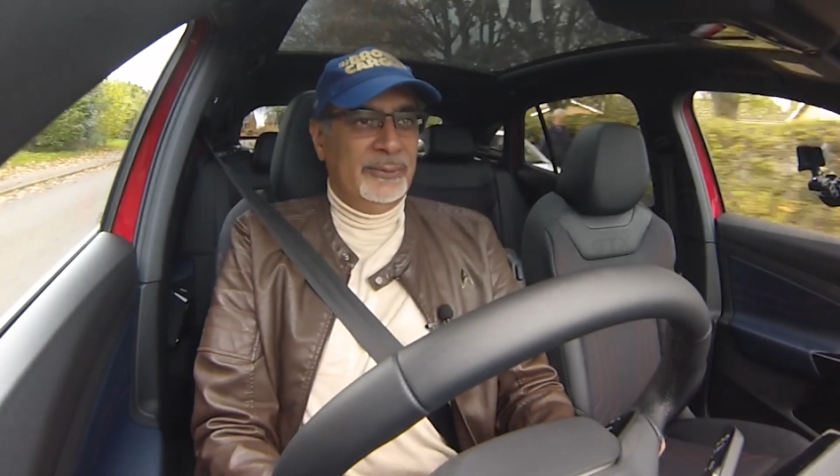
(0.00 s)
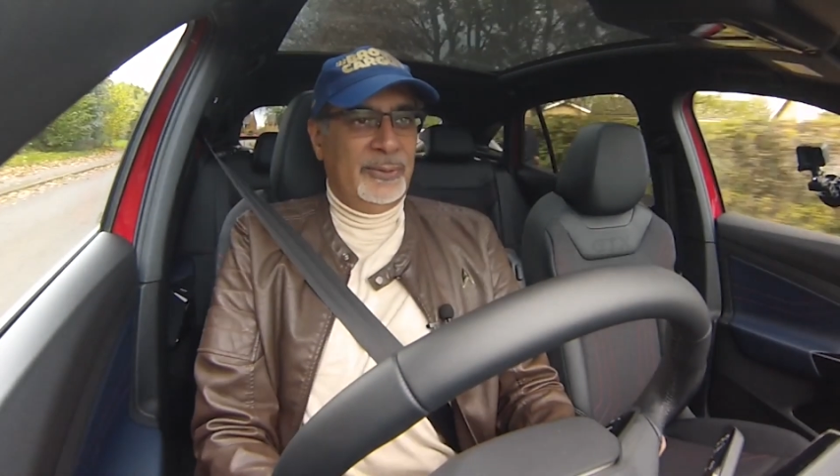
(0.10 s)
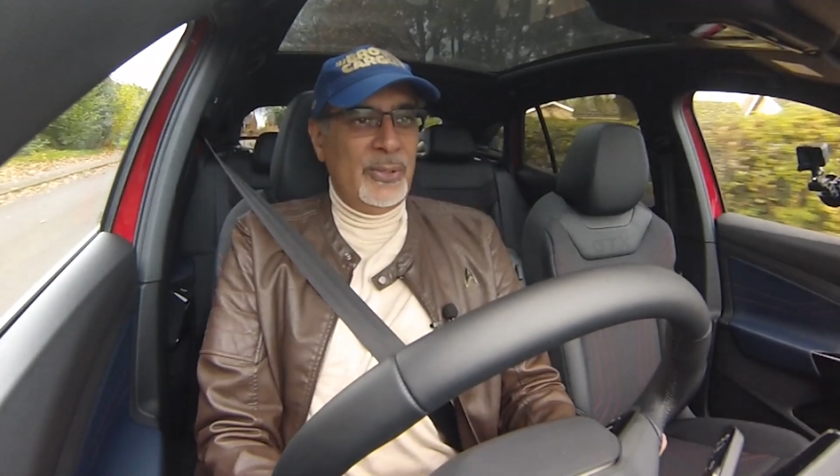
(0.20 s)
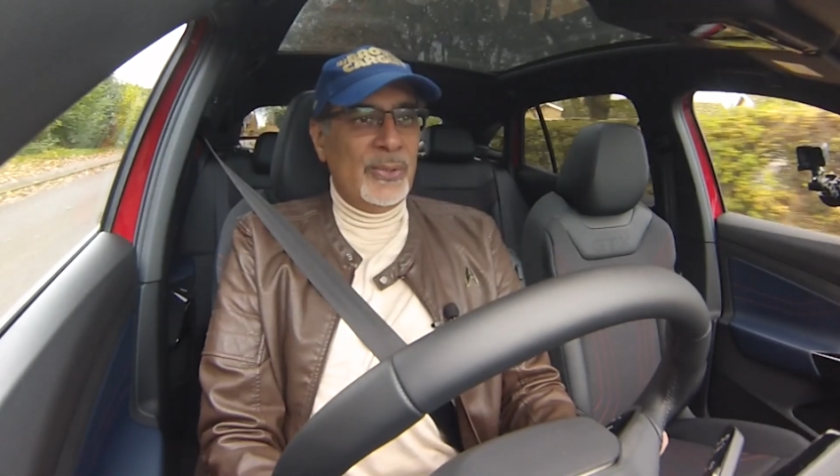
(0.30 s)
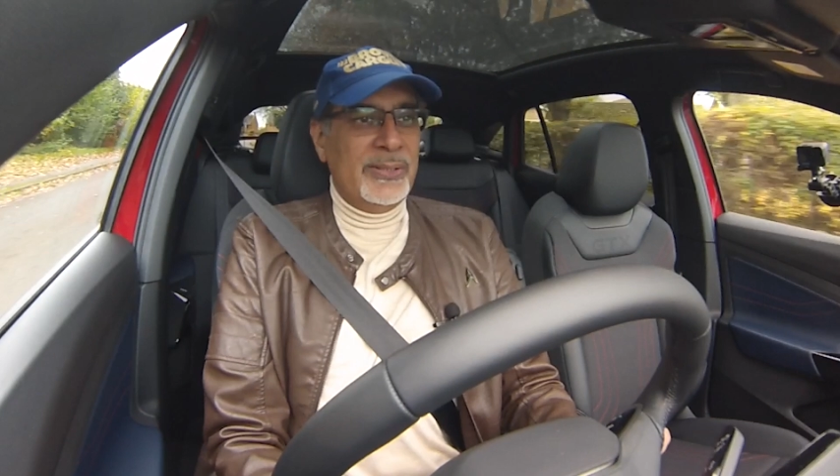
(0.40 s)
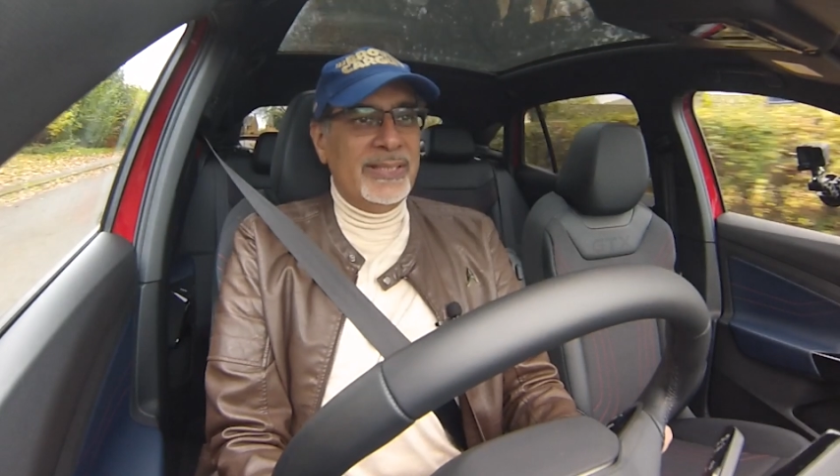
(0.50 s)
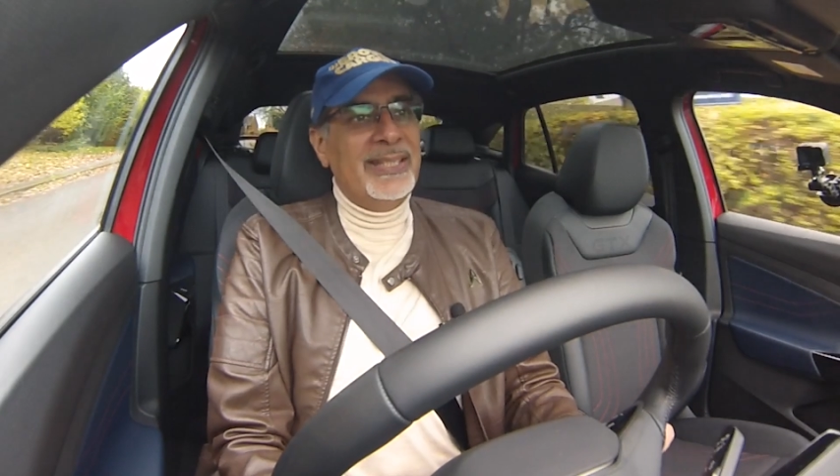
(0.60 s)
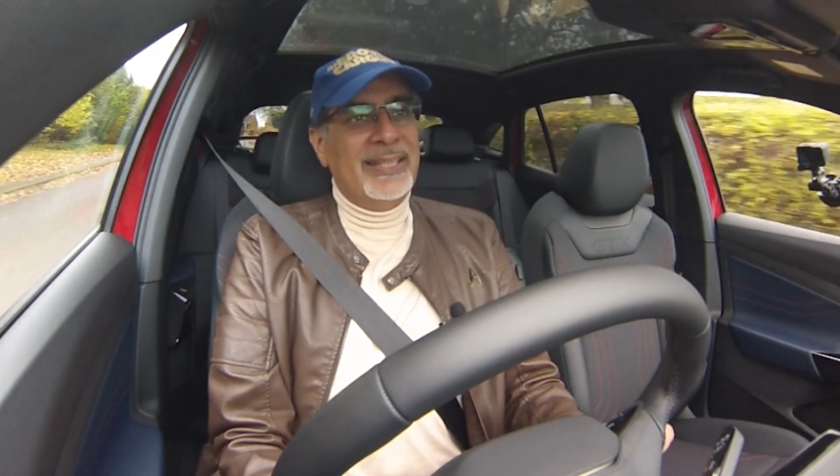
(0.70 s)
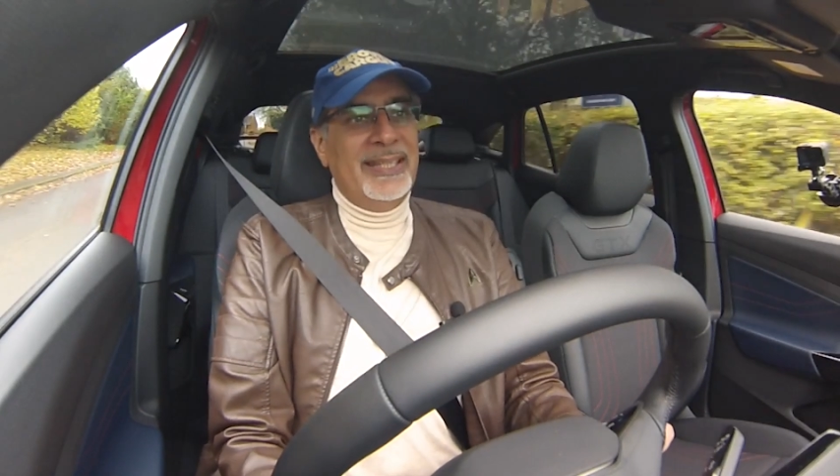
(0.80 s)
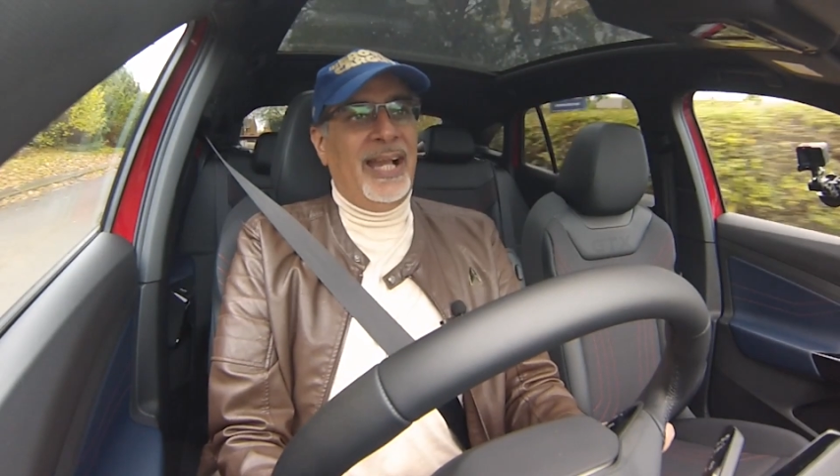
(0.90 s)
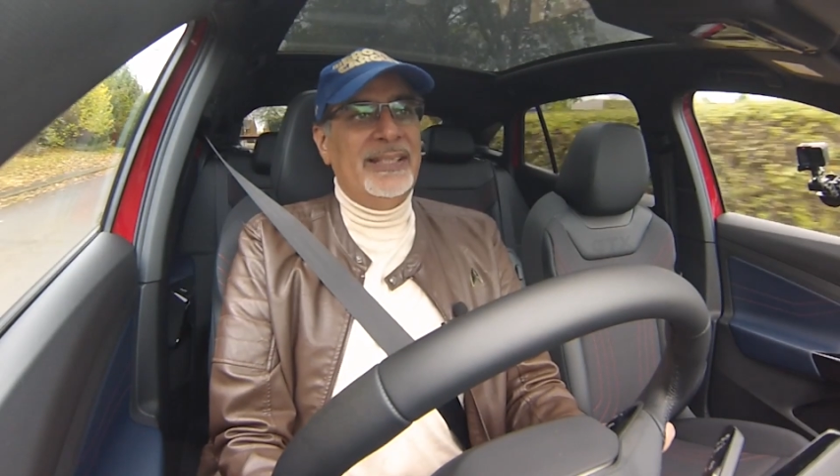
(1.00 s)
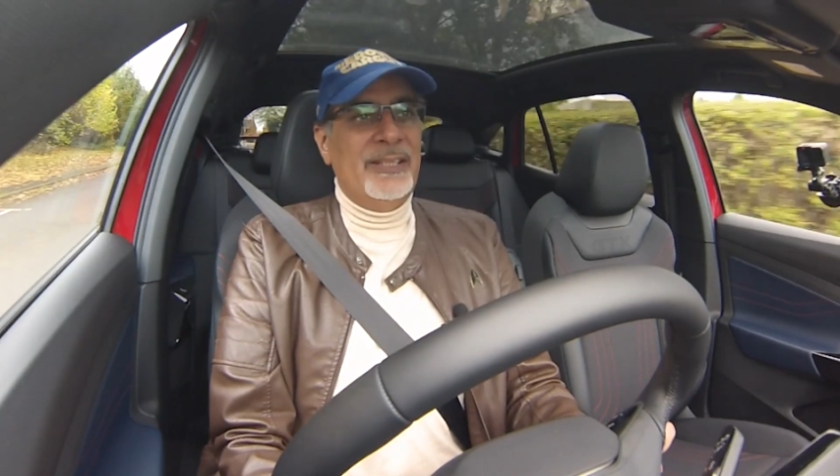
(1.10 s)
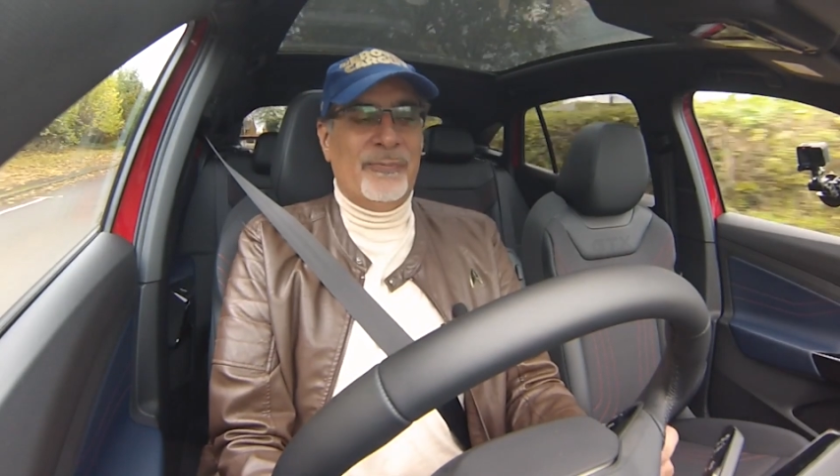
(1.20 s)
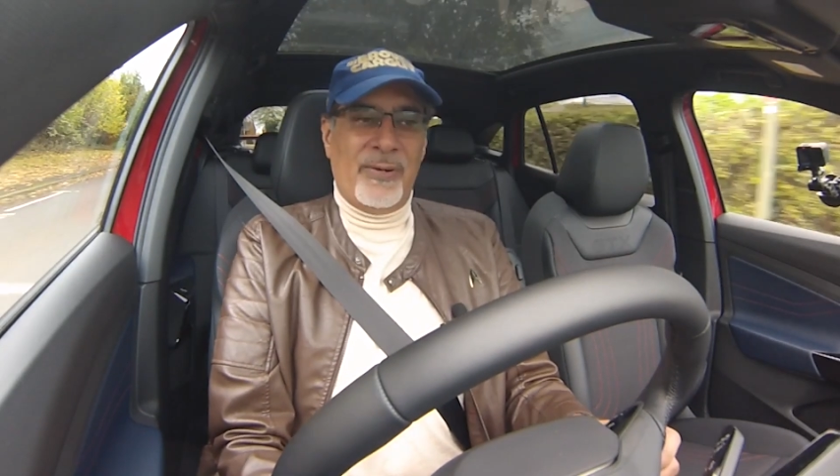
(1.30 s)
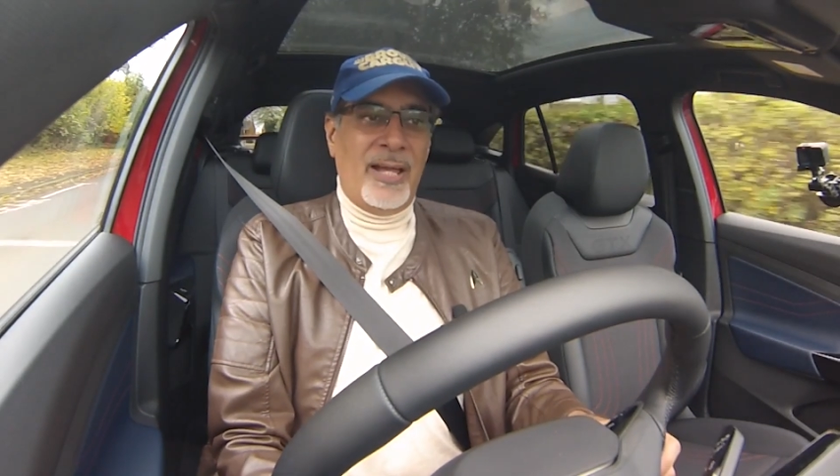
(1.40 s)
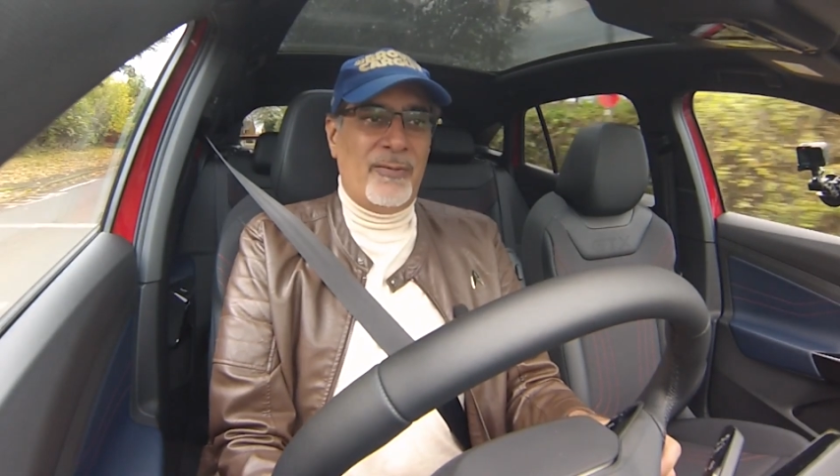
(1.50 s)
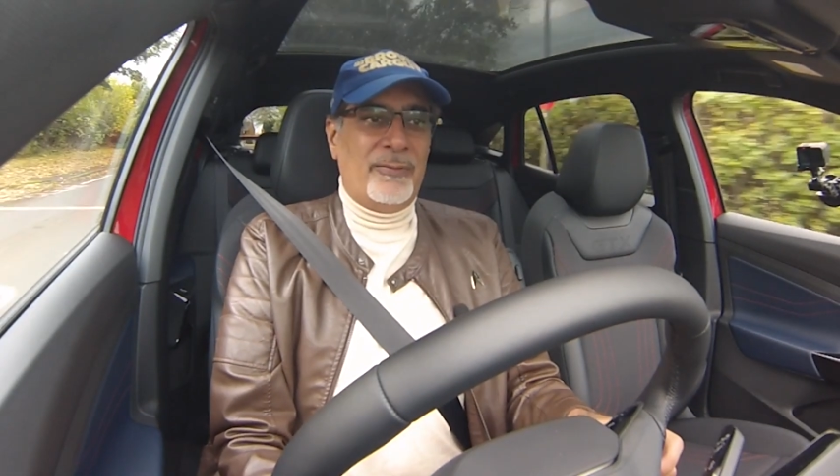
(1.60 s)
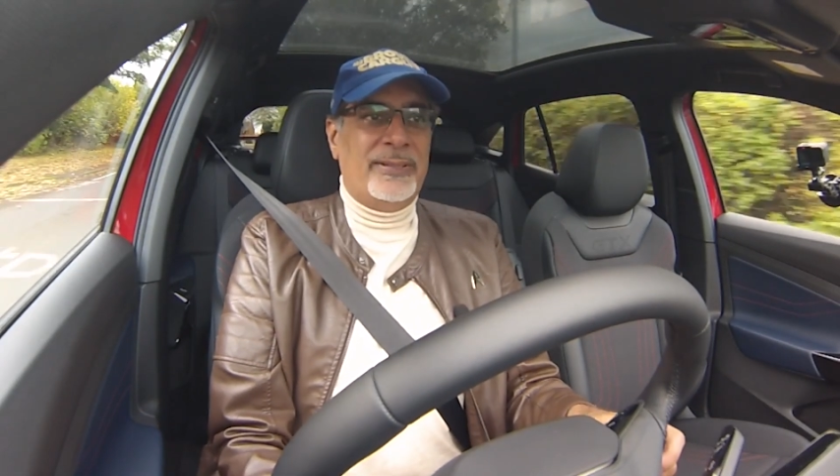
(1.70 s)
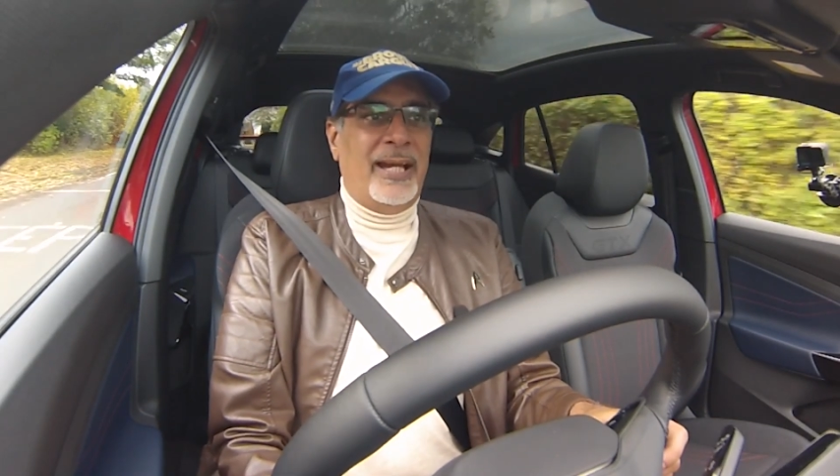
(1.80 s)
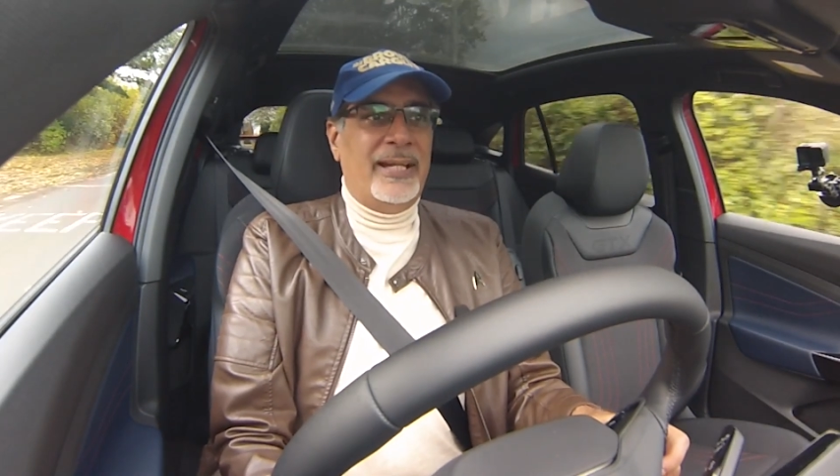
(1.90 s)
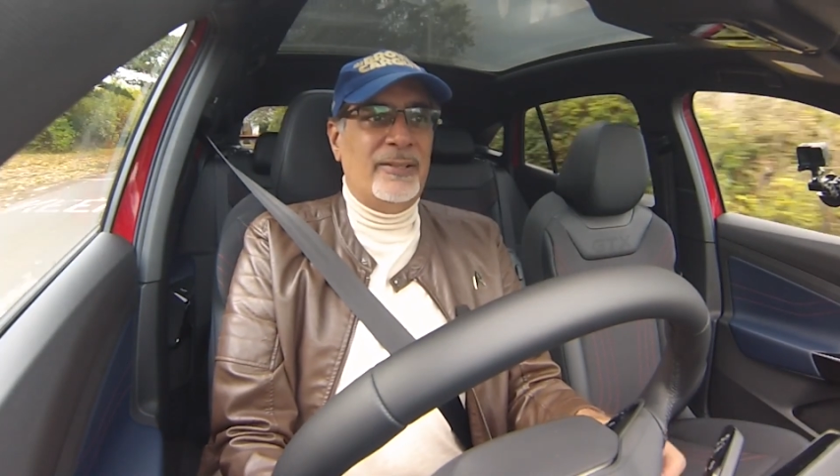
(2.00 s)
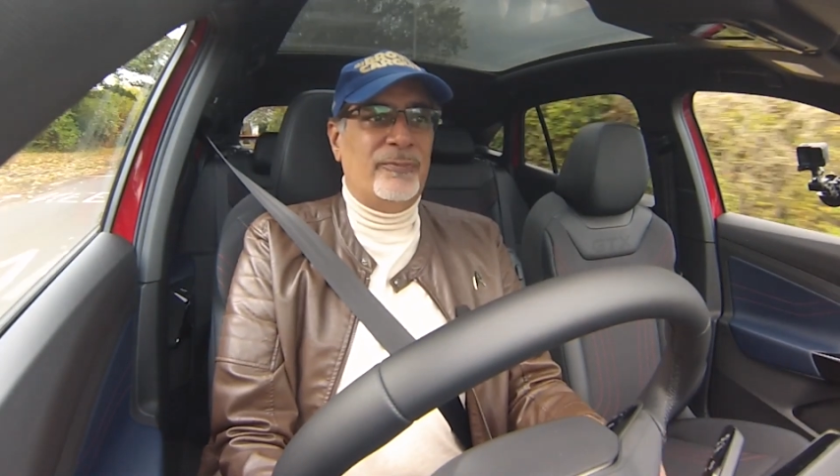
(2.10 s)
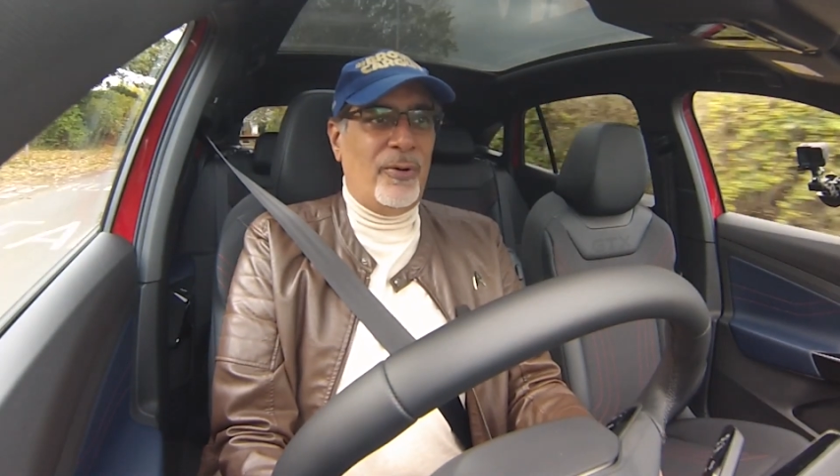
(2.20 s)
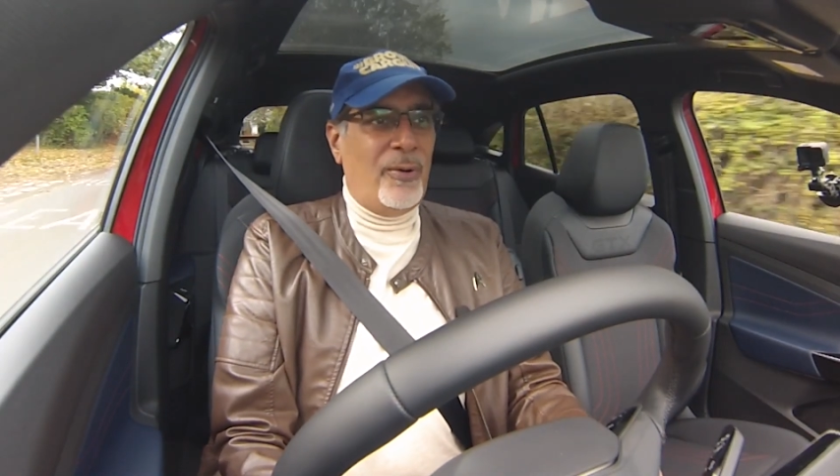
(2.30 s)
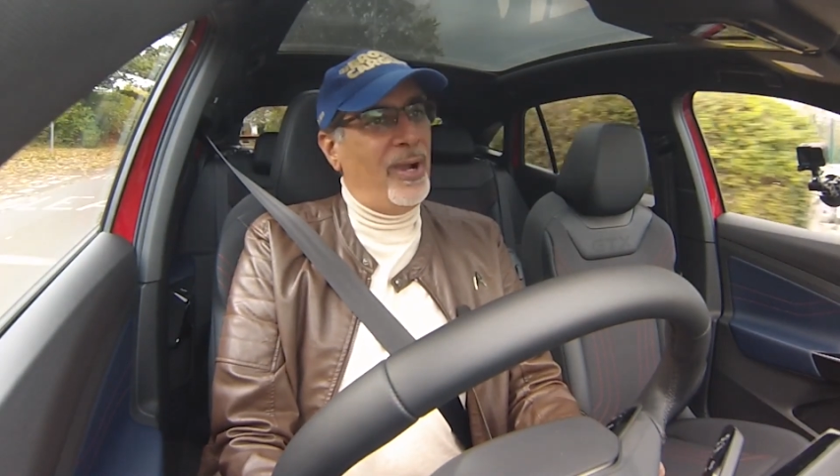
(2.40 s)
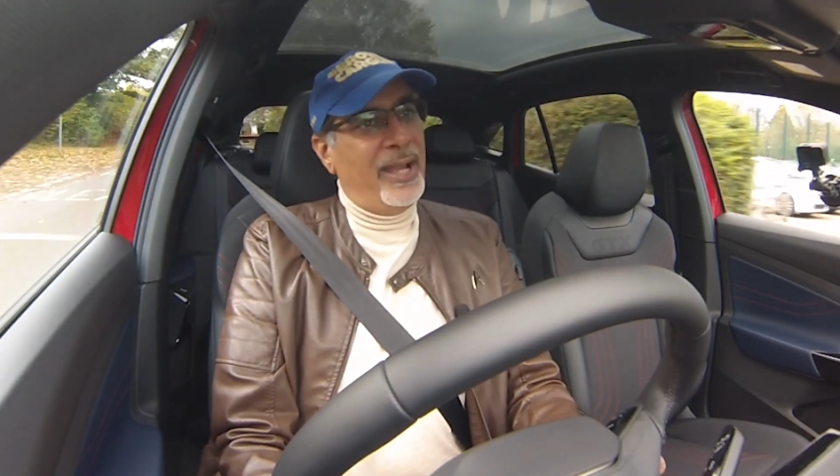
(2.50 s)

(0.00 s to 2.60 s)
Do you need the ID.5 over the ID.4?